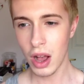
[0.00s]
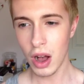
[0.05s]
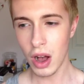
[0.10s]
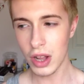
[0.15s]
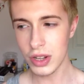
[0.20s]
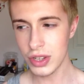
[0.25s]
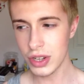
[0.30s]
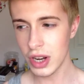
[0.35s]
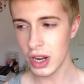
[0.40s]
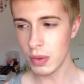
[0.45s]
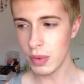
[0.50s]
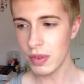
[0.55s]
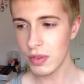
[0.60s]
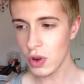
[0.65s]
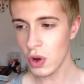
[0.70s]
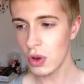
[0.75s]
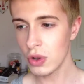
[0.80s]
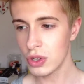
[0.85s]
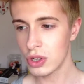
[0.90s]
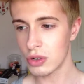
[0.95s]
I don't know, with
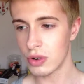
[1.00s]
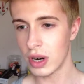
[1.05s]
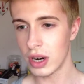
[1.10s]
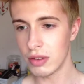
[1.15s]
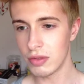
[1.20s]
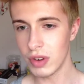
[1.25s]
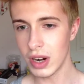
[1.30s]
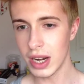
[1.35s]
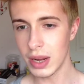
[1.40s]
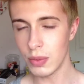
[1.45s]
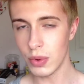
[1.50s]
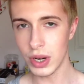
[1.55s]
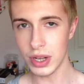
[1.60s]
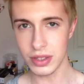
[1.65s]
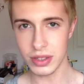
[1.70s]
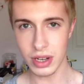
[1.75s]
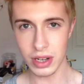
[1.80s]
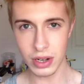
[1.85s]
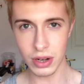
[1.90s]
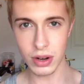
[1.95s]
contouring I really want it
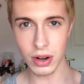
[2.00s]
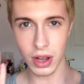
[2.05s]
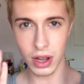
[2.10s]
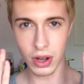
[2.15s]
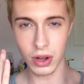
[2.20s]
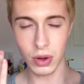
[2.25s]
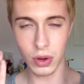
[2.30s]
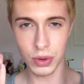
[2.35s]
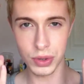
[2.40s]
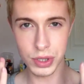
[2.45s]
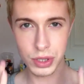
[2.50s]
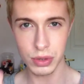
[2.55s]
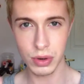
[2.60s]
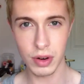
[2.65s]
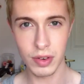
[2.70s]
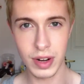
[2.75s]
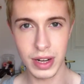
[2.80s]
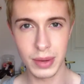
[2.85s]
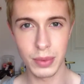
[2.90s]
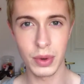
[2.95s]
to look like a contour, I
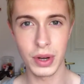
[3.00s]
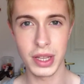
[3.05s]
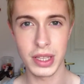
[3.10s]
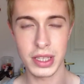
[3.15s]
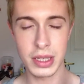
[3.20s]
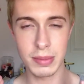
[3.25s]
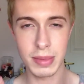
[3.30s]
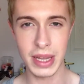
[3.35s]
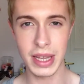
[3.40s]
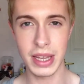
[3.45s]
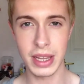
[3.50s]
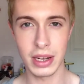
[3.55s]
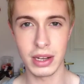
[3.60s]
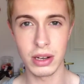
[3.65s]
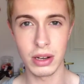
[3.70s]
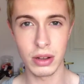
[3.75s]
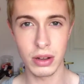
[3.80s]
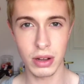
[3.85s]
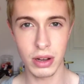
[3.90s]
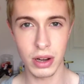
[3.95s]
really want it to make it
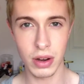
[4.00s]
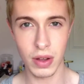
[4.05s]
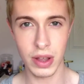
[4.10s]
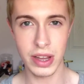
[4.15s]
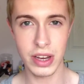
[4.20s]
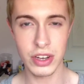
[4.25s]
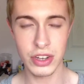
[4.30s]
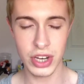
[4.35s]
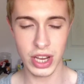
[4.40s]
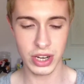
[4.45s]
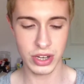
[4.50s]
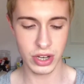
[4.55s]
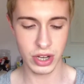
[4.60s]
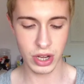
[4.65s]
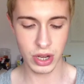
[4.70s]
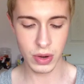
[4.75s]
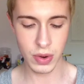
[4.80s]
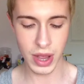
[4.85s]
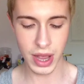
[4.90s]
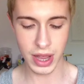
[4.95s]
look like
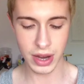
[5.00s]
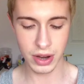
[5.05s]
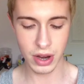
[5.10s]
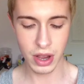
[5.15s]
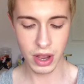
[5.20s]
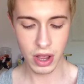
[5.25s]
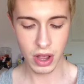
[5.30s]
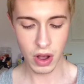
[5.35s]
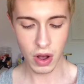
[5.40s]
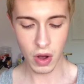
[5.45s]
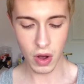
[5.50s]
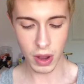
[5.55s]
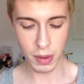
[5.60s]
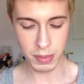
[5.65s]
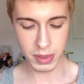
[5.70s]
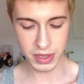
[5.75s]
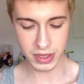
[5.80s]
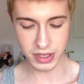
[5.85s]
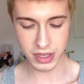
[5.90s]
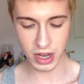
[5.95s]
shadow, and I've
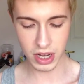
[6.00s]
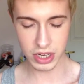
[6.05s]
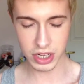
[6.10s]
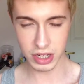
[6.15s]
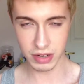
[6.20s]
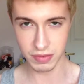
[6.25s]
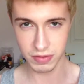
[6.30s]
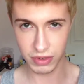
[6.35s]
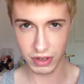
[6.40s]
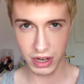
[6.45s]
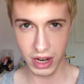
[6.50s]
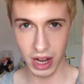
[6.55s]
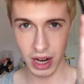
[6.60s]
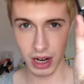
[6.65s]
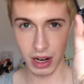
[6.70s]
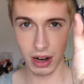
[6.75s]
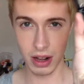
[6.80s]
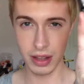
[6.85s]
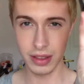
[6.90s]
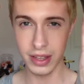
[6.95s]
been searching for a
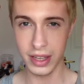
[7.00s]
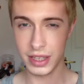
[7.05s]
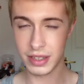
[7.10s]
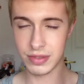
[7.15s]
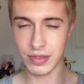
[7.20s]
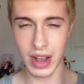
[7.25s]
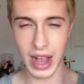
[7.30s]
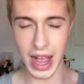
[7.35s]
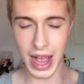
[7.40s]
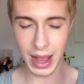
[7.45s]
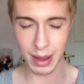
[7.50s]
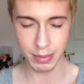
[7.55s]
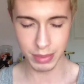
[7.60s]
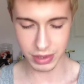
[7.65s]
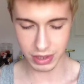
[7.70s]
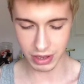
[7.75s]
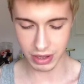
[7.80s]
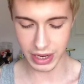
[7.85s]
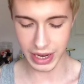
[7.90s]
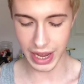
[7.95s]
colour like this for
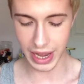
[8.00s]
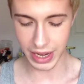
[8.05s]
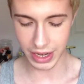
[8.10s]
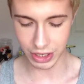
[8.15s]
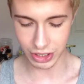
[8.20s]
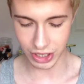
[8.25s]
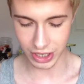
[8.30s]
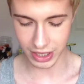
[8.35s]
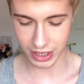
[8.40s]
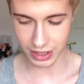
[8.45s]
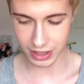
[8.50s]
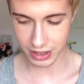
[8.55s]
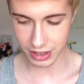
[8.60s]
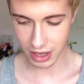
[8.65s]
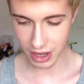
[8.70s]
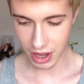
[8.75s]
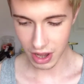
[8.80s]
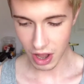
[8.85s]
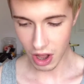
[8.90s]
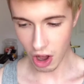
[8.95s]
absolutely ages.
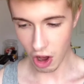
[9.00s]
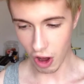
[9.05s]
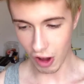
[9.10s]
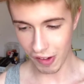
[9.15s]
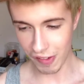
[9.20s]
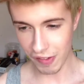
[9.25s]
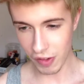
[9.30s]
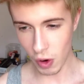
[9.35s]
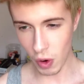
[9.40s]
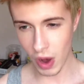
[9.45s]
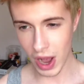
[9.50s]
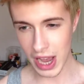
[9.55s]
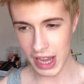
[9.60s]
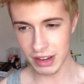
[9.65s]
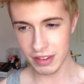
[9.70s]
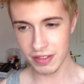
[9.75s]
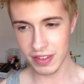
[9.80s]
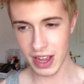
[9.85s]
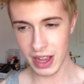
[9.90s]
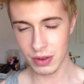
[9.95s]
I thought I
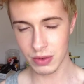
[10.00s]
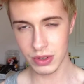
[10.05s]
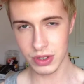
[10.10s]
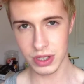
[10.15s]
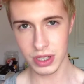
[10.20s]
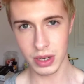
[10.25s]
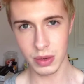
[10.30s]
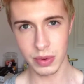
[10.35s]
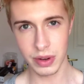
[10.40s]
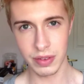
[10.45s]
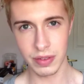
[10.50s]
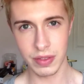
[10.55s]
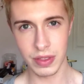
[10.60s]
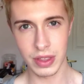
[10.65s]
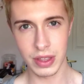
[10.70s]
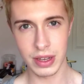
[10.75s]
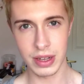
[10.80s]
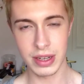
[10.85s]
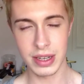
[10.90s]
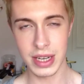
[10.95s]
had found it with
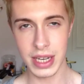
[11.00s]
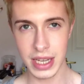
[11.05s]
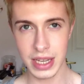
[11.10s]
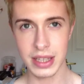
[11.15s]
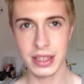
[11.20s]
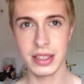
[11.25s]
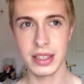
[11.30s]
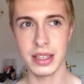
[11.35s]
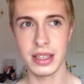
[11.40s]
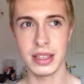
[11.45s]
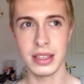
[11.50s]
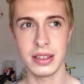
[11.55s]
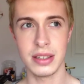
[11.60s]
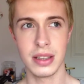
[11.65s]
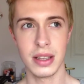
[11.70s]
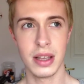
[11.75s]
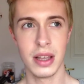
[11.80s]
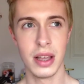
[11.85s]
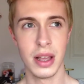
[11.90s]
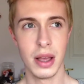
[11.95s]
the
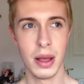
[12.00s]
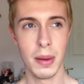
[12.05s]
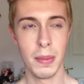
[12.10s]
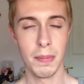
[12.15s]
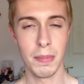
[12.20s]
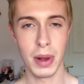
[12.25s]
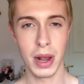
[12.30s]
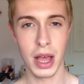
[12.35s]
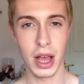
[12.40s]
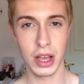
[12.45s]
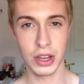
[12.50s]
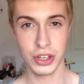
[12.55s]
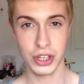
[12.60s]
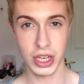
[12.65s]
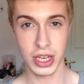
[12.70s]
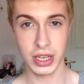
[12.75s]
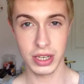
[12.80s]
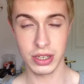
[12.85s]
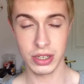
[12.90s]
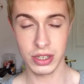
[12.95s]
NYX's blush
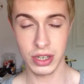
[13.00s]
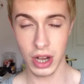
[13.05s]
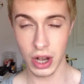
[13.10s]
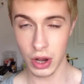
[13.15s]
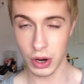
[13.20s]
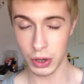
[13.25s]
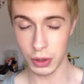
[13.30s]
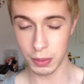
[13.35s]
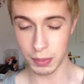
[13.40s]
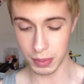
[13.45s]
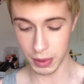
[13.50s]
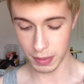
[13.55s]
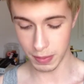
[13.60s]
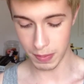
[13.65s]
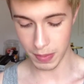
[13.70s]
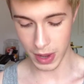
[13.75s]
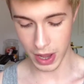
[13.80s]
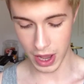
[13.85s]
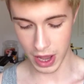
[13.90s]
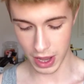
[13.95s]
in taupe,
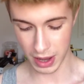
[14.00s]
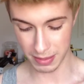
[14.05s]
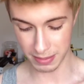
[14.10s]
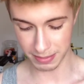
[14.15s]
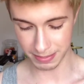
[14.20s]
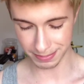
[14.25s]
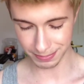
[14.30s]
but